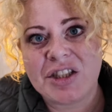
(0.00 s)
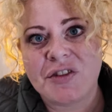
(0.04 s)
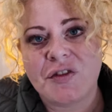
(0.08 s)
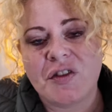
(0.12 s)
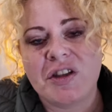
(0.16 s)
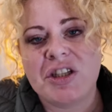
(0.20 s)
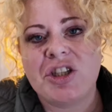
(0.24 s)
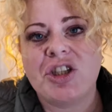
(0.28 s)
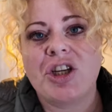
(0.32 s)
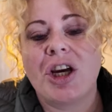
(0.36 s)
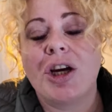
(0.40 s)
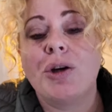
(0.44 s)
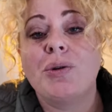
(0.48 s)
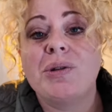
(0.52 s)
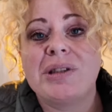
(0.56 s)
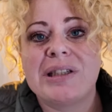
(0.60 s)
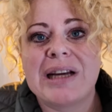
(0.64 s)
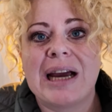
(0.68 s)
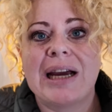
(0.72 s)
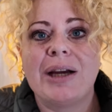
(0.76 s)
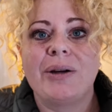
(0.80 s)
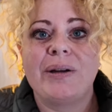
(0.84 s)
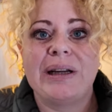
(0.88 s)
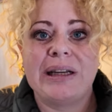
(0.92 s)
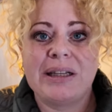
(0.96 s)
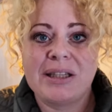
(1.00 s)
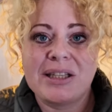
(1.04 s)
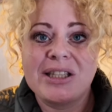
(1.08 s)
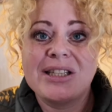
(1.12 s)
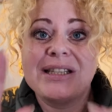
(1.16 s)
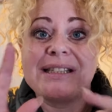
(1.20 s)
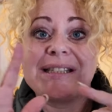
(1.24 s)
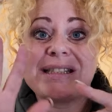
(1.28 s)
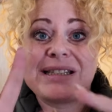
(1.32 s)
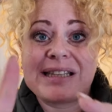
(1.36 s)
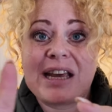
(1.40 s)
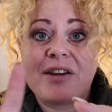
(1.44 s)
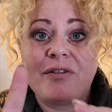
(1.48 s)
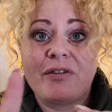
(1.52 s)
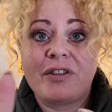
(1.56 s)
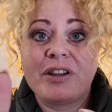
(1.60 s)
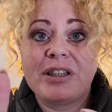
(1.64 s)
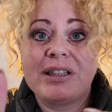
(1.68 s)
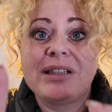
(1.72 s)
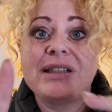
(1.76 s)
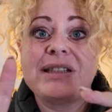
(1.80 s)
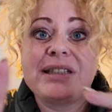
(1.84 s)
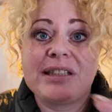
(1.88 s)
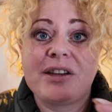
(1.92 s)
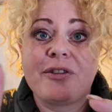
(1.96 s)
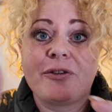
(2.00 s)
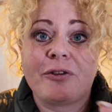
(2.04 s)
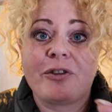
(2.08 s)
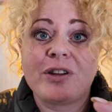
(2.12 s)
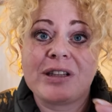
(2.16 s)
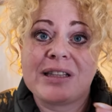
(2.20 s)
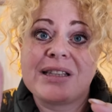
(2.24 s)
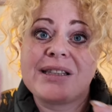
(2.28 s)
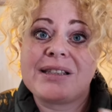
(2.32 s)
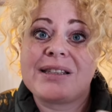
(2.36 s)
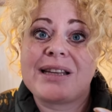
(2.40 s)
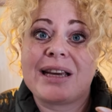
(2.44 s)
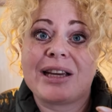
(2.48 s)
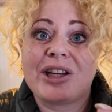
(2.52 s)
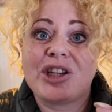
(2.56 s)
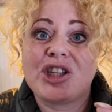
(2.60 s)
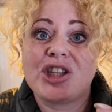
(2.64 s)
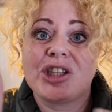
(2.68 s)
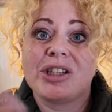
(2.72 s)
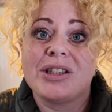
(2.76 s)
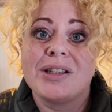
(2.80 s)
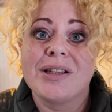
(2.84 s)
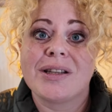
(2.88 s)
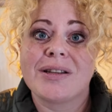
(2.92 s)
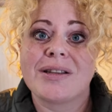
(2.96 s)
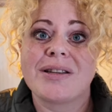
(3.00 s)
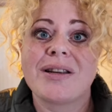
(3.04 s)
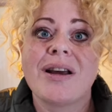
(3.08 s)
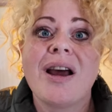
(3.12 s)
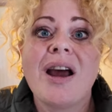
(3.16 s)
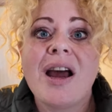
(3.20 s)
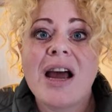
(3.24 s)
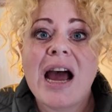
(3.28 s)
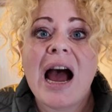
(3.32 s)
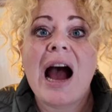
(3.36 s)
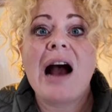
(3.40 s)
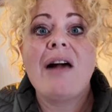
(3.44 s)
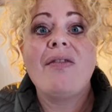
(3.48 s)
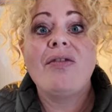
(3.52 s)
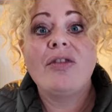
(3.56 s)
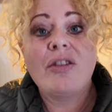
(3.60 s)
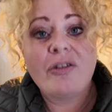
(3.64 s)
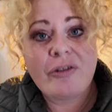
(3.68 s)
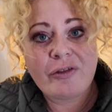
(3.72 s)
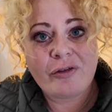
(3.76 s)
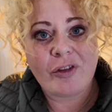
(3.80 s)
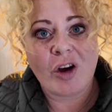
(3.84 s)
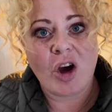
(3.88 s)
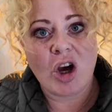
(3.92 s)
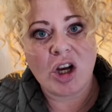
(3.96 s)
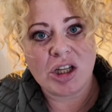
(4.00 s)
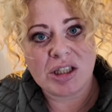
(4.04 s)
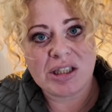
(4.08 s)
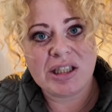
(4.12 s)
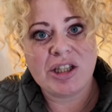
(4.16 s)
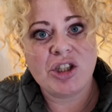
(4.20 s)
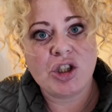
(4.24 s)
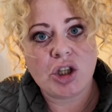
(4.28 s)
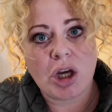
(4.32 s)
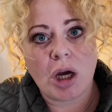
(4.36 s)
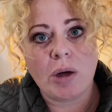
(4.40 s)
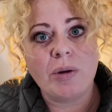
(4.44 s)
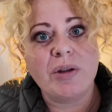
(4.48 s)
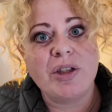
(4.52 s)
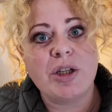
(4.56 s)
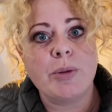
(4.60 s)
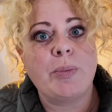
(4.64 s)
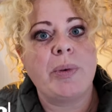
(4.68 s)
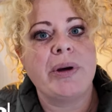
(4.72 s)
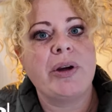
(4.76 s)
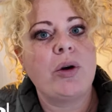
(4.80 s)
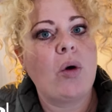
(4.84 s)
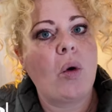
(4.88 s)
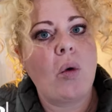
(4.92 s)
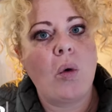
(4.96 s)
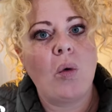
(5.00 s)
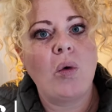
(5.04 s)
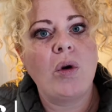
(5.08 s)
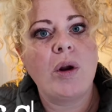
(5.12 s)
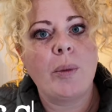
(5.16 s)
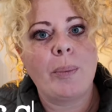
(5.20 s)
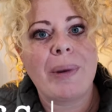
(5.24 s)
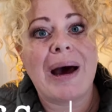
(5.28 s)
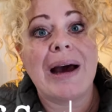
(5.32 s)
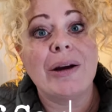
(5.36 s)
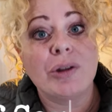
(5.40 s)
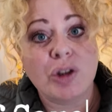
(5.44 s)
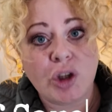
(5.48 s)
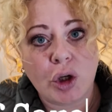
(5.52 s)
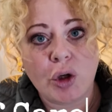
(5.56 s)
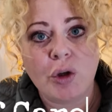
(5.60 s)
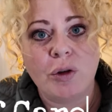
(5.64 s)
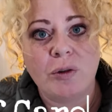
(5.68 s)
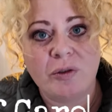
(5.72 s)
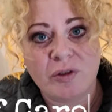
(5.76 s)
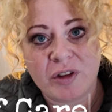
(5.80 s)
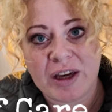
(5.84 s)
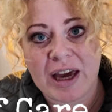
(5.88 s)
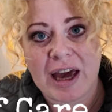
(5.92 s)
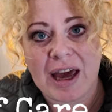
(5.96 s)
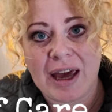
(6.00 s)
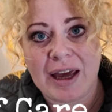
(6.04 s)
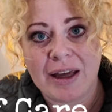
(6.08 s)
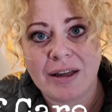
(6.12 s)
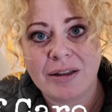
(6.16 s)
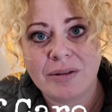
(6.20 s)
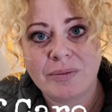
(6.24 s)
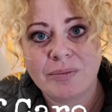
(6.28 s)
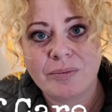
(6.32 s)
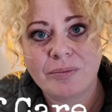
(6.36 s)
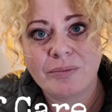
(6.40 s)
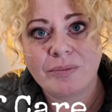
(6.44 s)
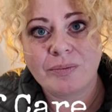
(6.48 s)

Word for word: this video down into seven different sections and the first is going to be all about hoof care.